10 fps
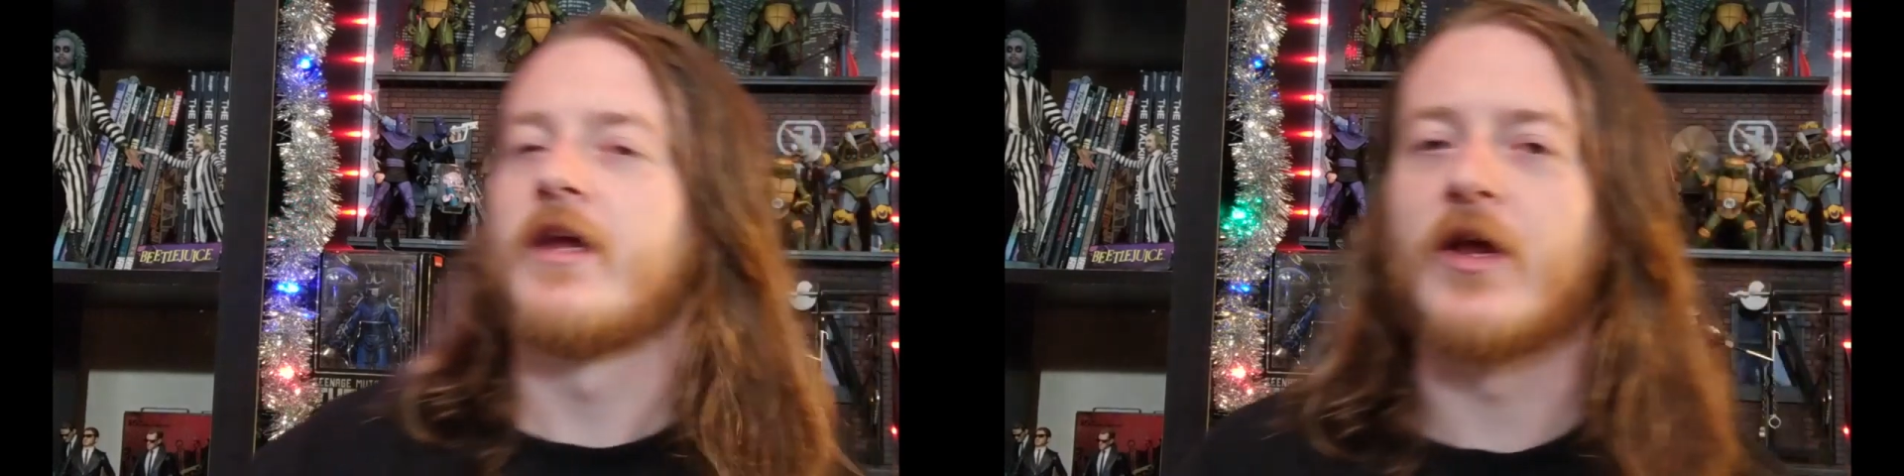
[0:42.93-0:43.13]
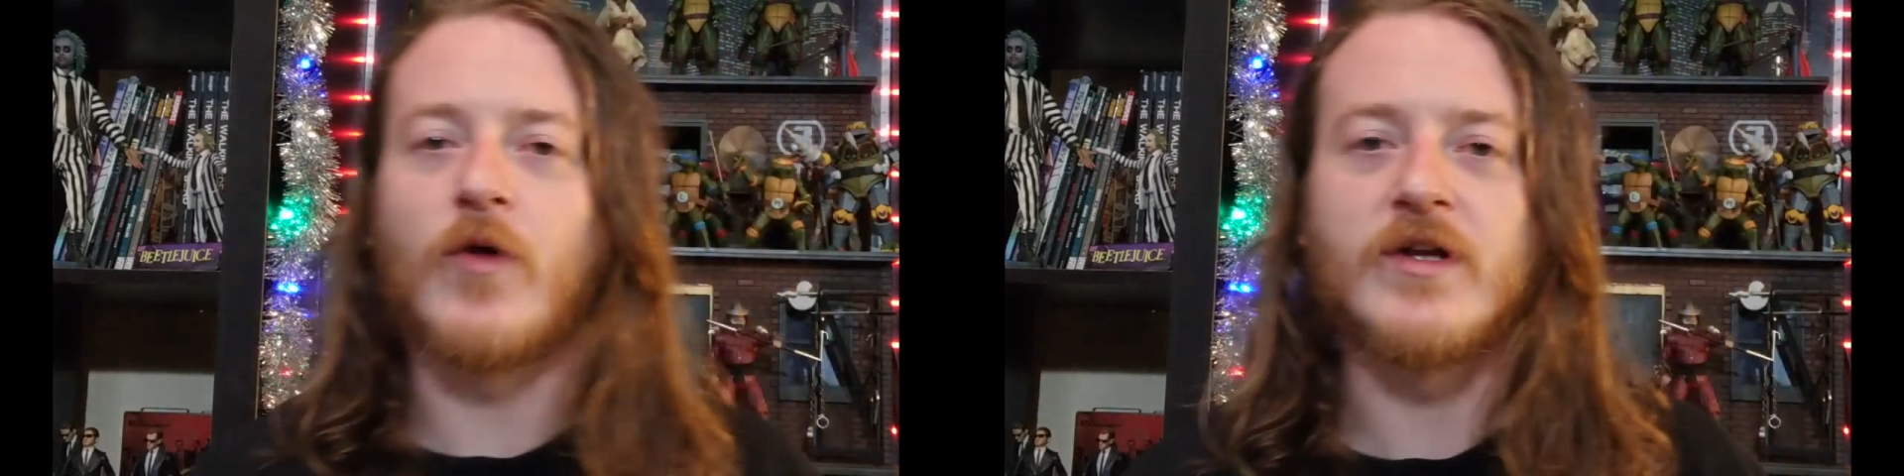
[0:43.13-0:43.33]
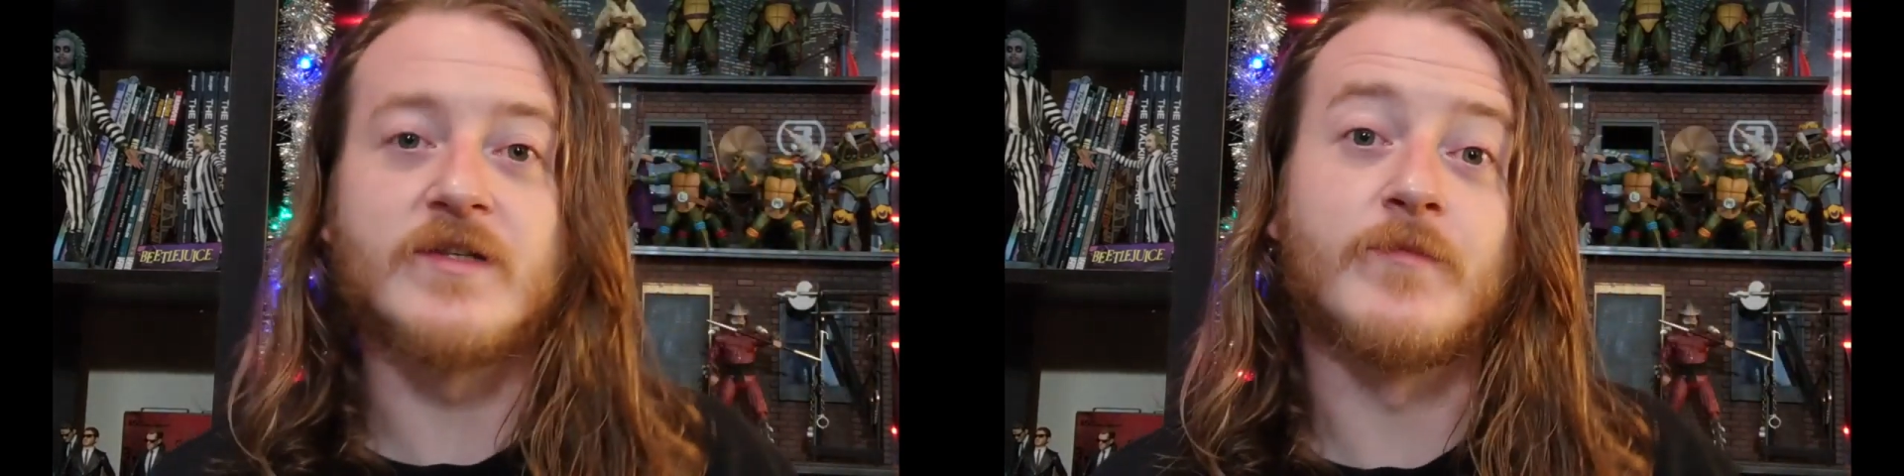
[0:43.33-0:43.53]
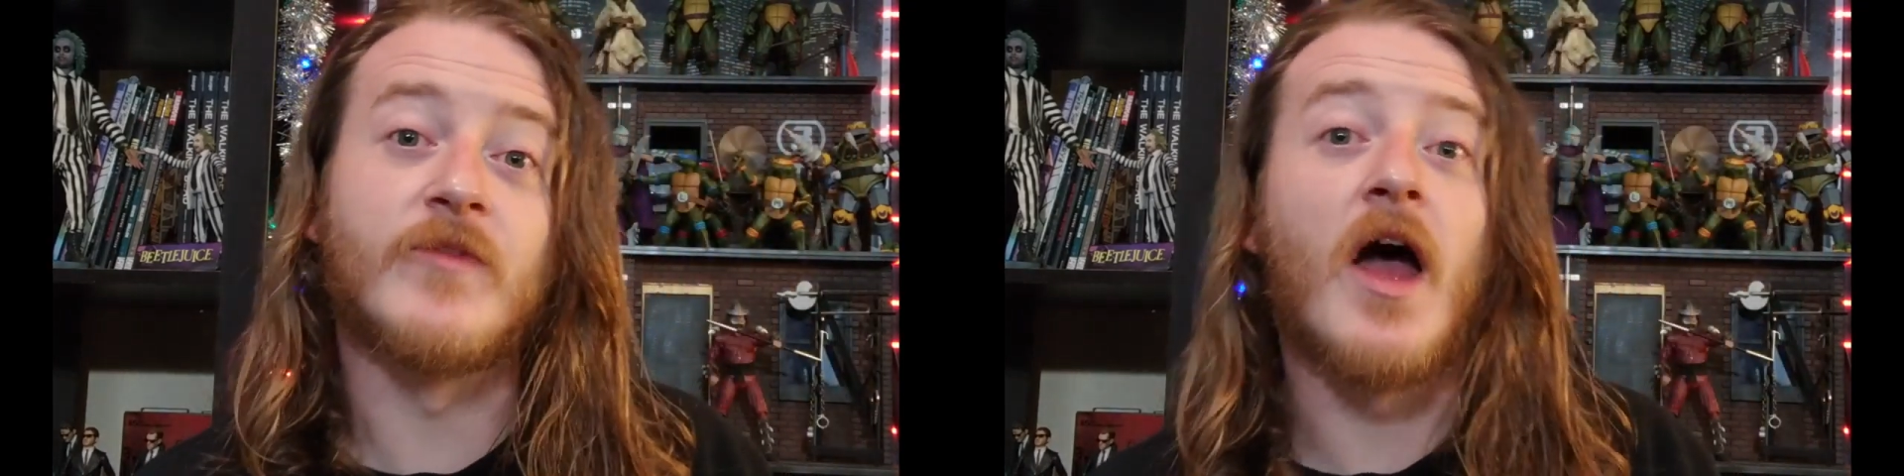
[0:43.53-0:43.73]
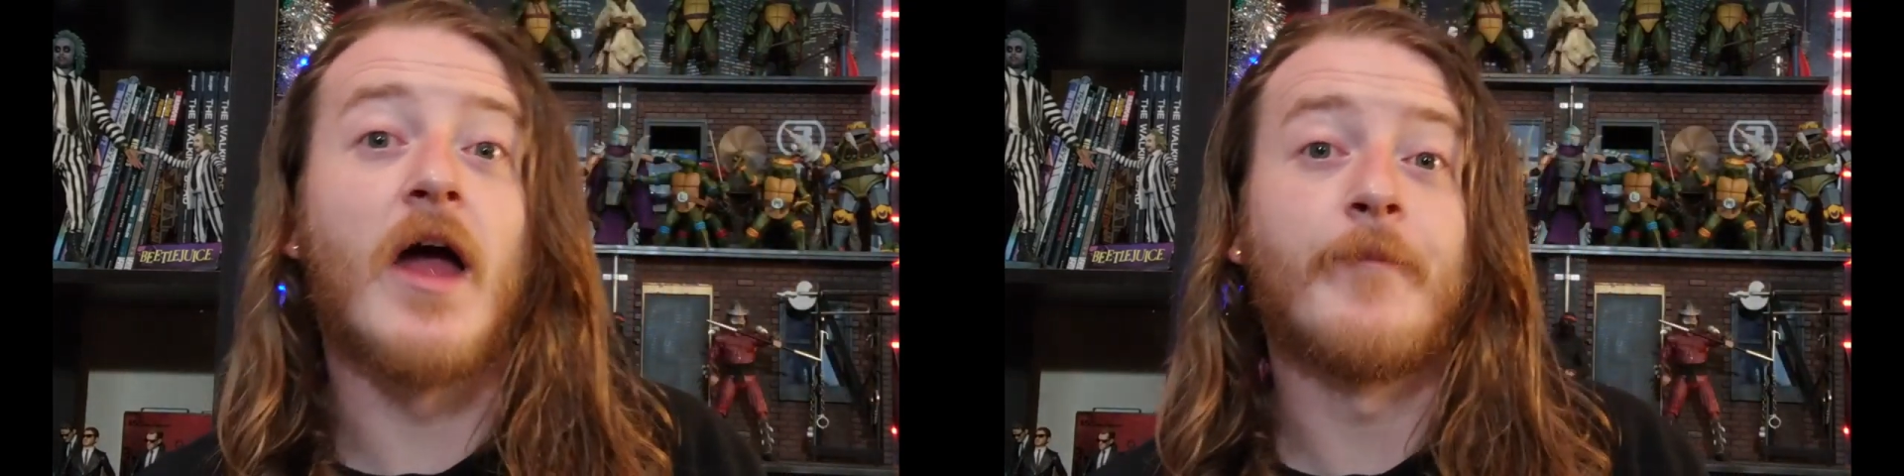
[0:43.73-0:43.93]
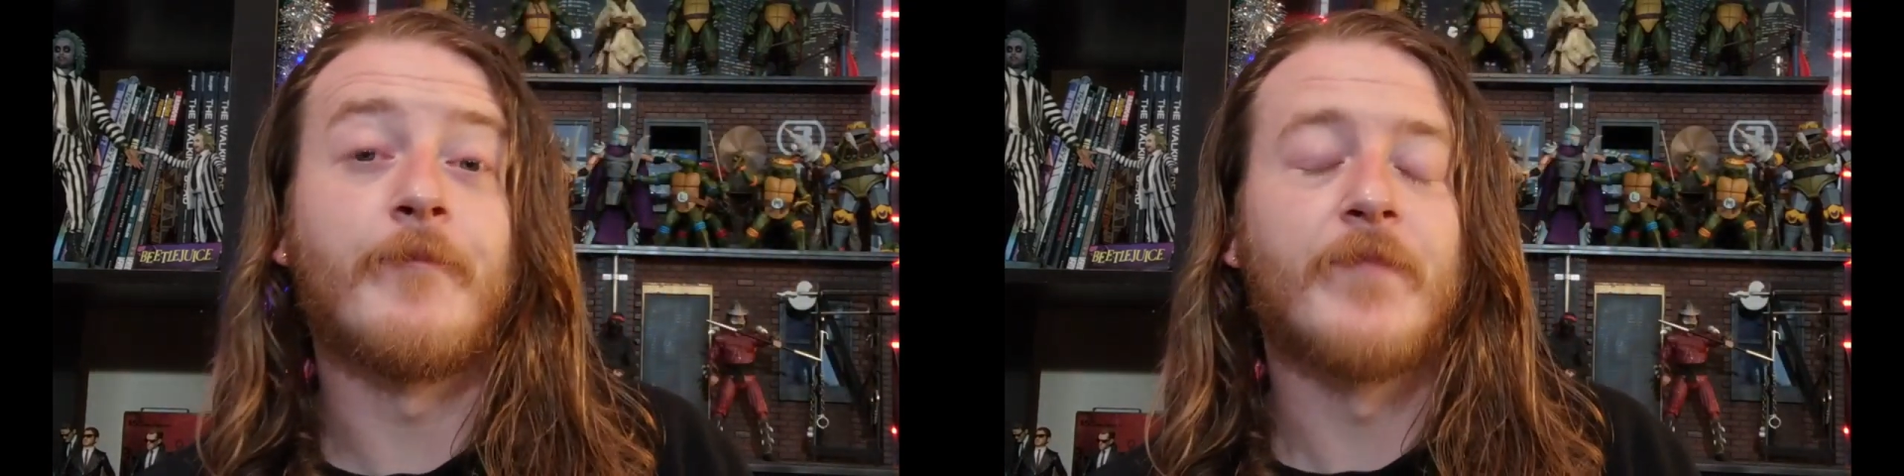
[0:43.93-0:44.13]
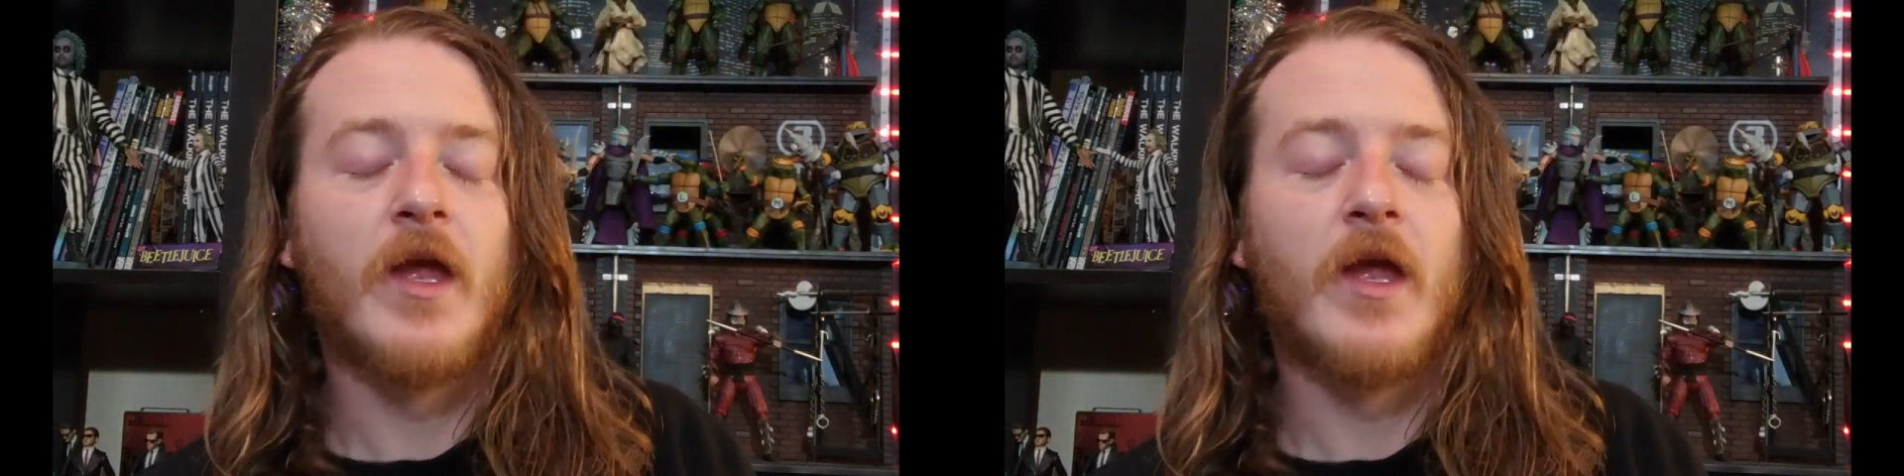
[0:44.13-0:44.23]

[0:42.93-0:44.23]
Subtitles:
in quite some time.